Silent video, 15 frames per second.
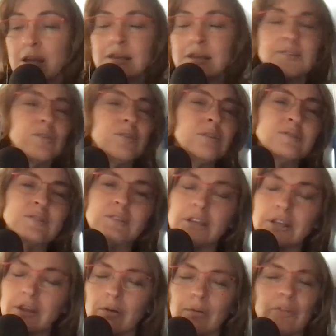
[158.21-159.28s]
So there's,
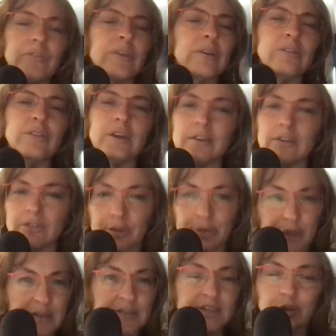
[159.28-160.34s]
the
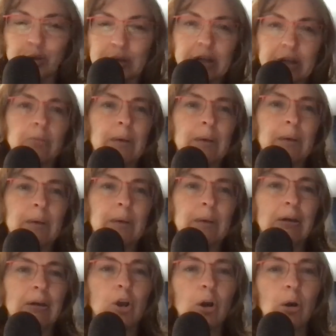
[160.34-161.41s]
things that you hear
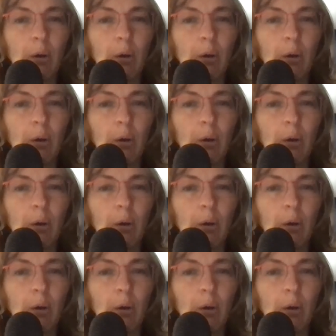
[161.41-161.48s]
about.